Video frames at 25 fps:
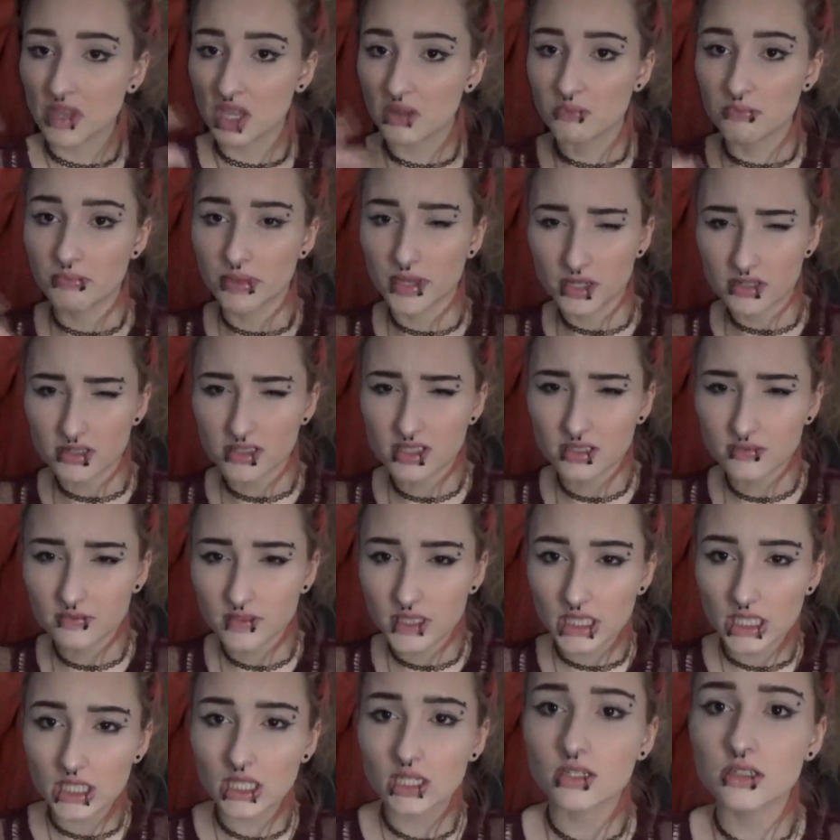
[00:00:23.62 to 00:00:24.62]
piercing
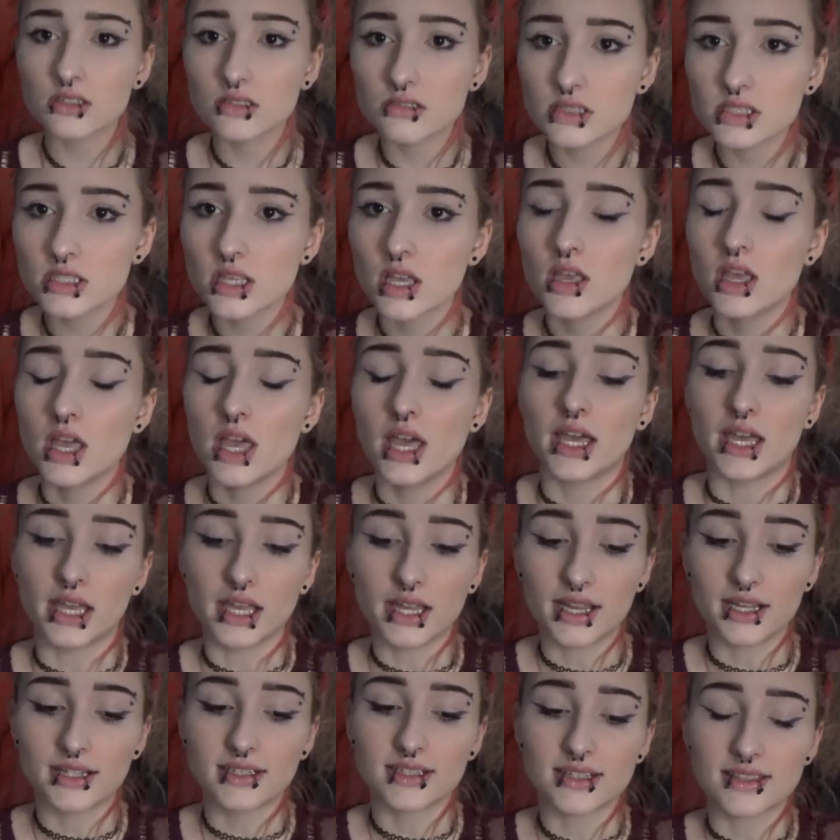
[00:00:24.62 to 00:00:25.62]
videos,
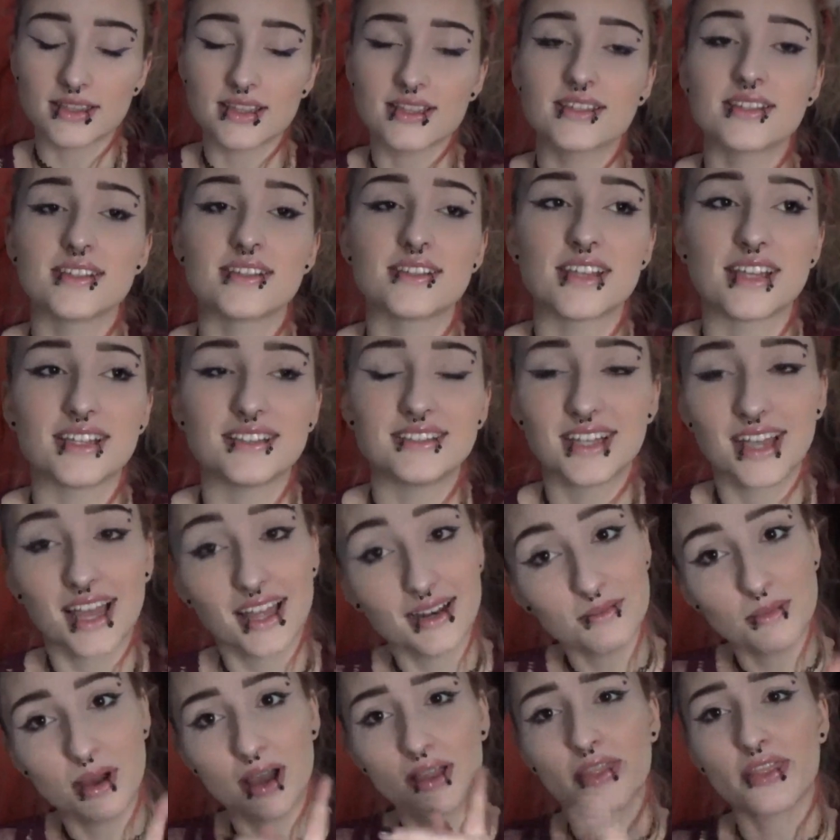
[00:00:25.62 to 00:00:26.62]
and this is a
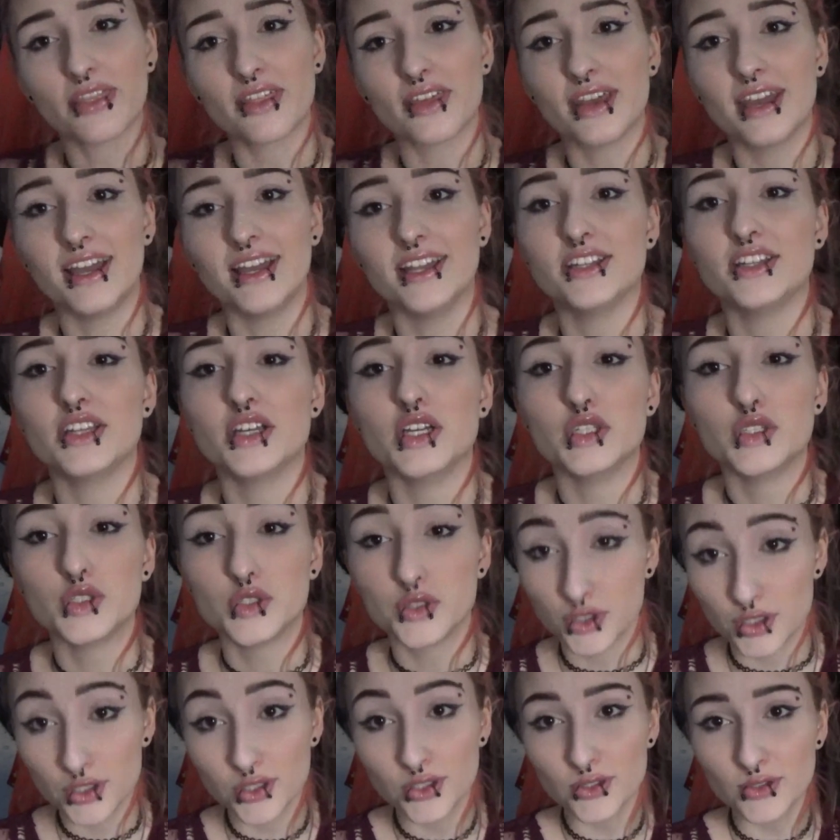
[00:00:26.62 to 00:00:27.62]
10-month and
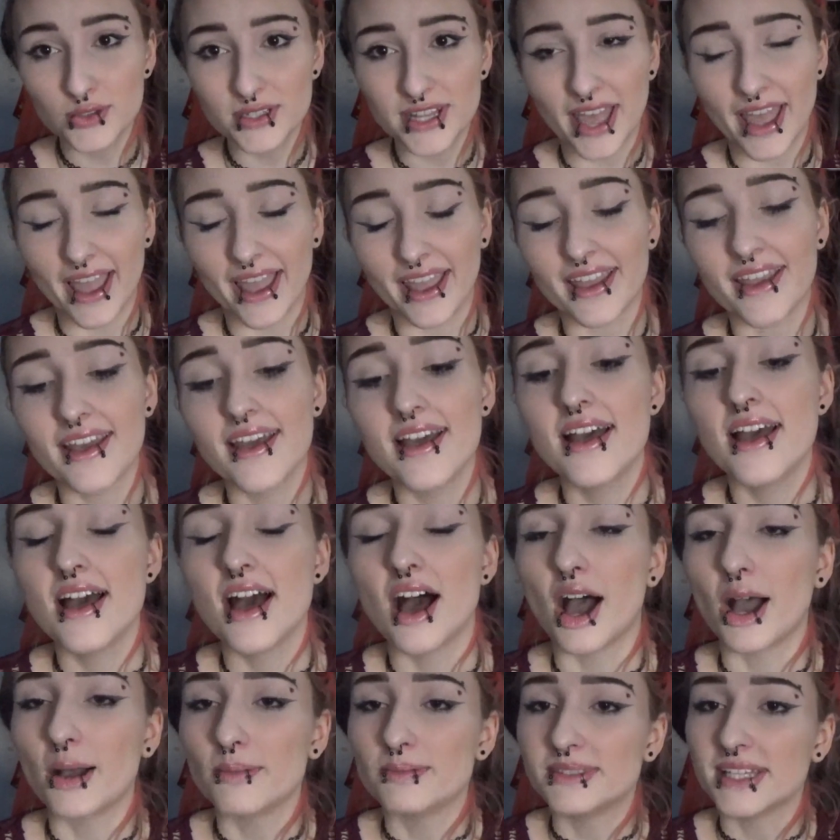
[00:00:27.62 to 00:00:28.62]
2-day
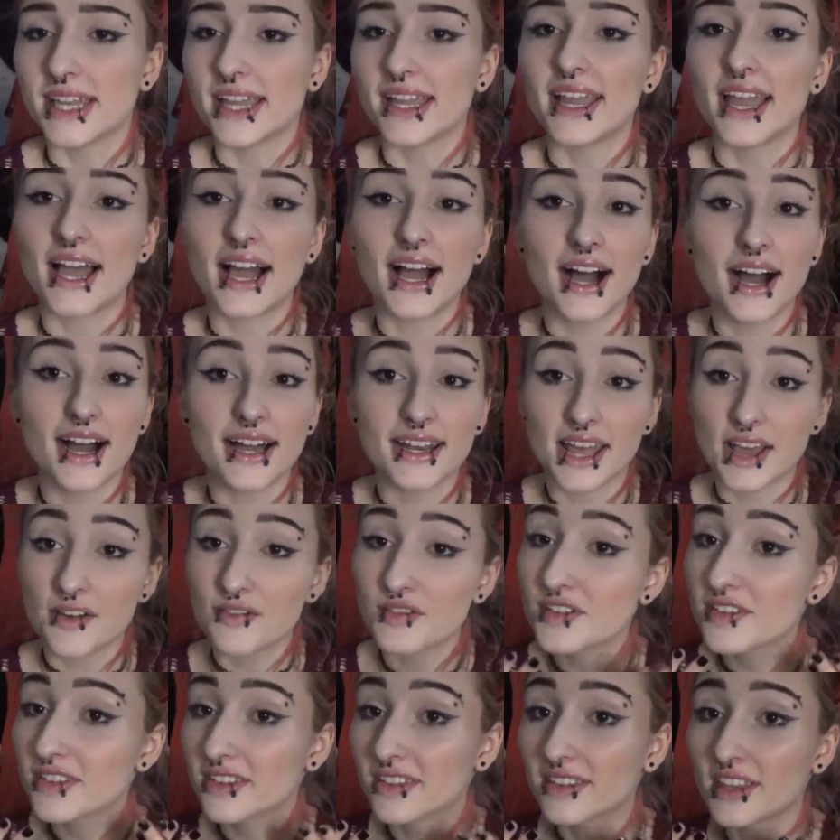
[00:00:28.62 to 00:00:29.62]
update on
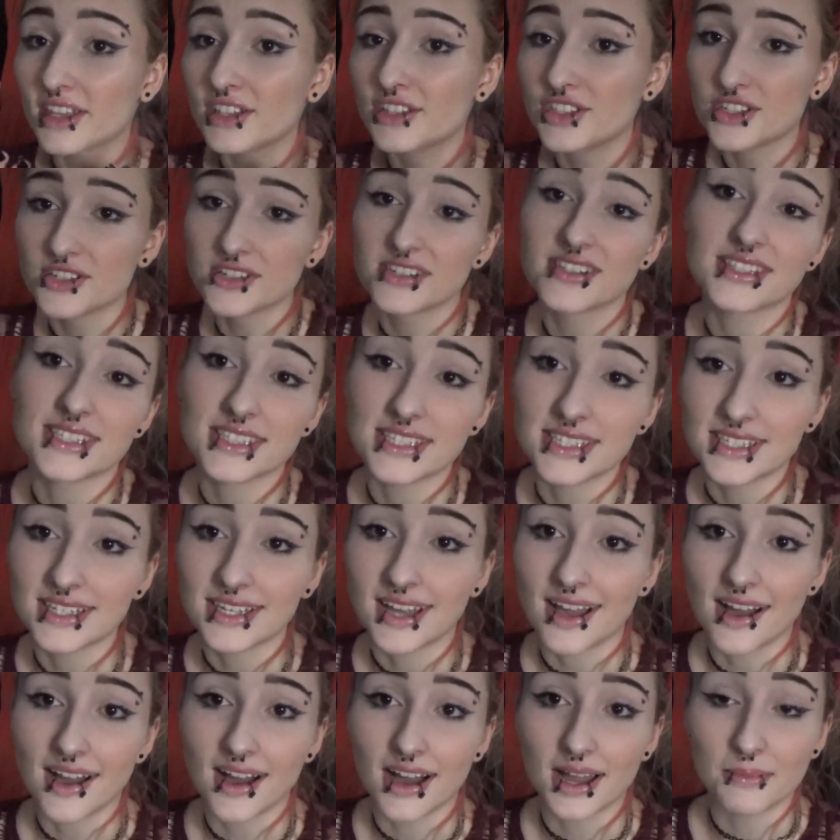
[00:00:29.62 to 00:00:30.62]
everything that you're seeing
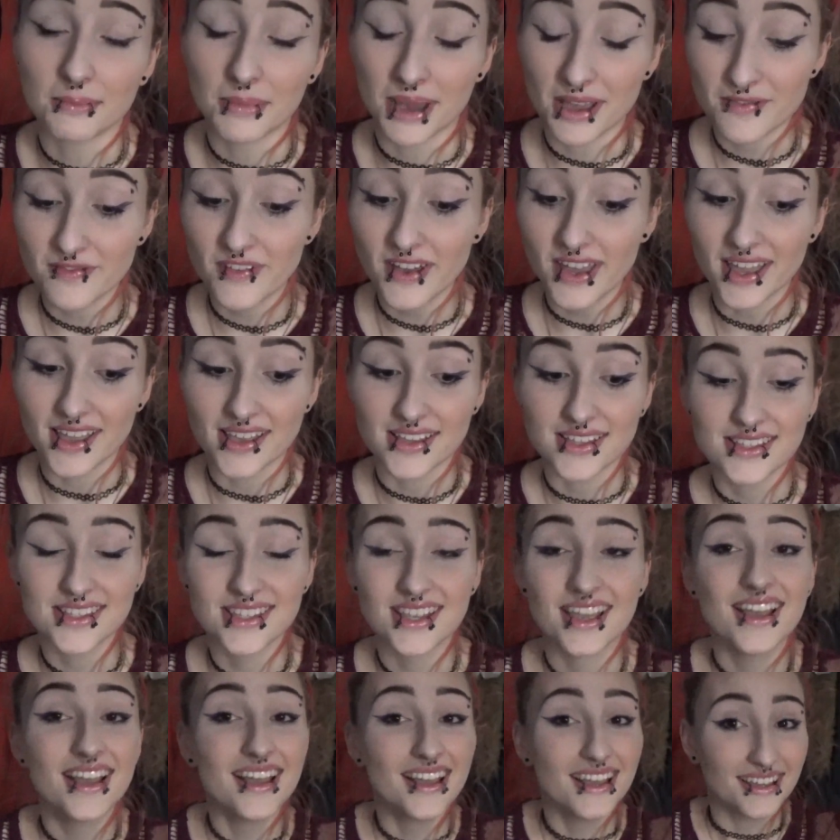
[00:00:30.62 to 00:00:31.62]
on my face.
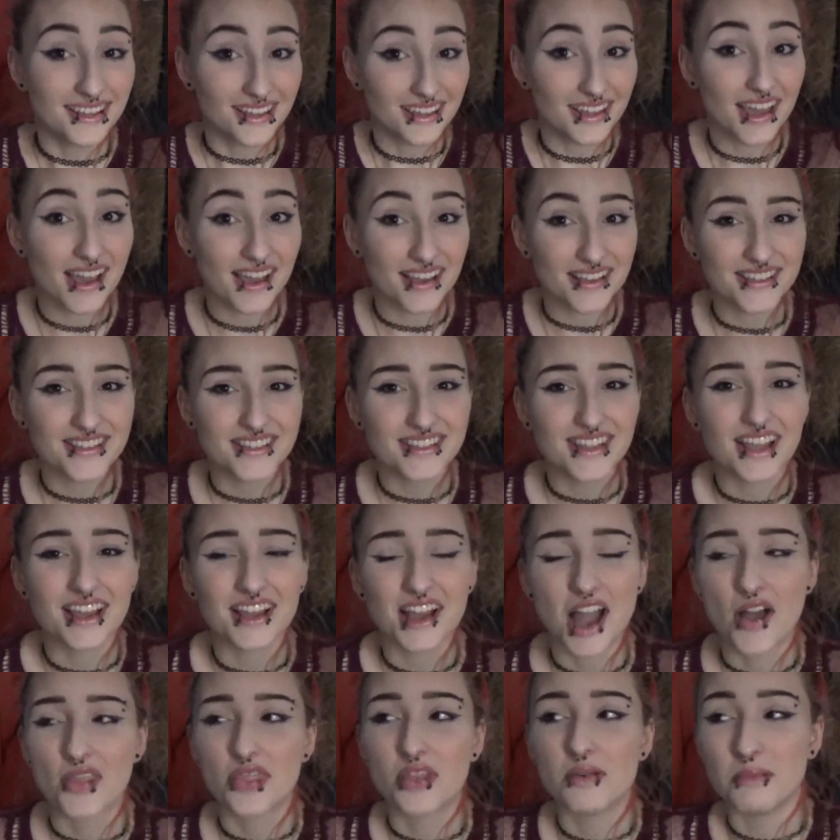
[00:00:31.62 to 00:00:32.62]
Yes, I
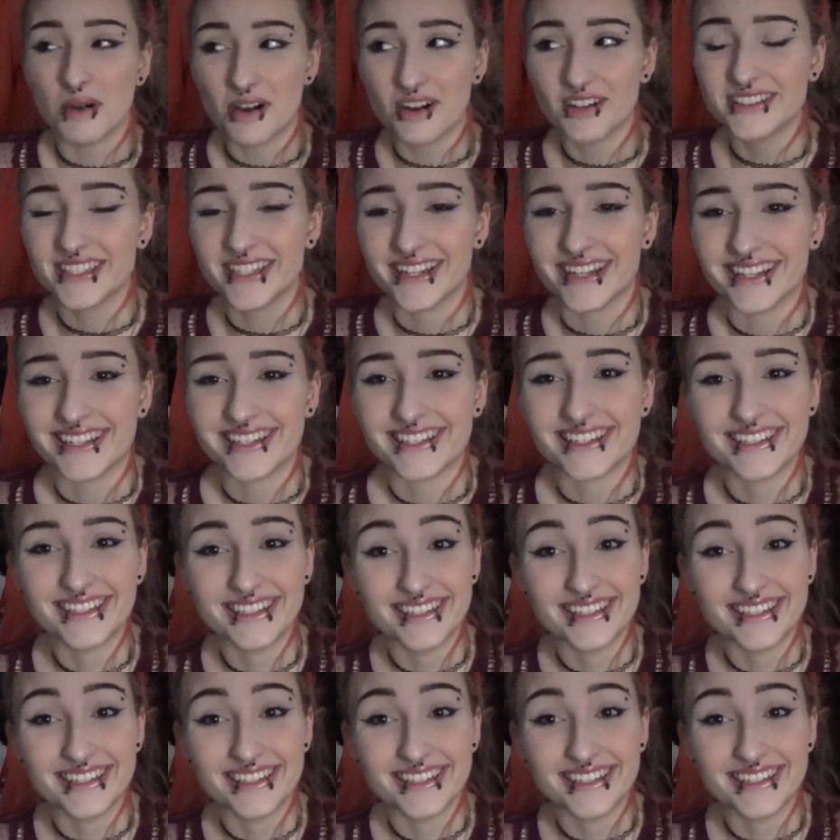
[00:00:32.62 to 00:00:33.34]
got them all done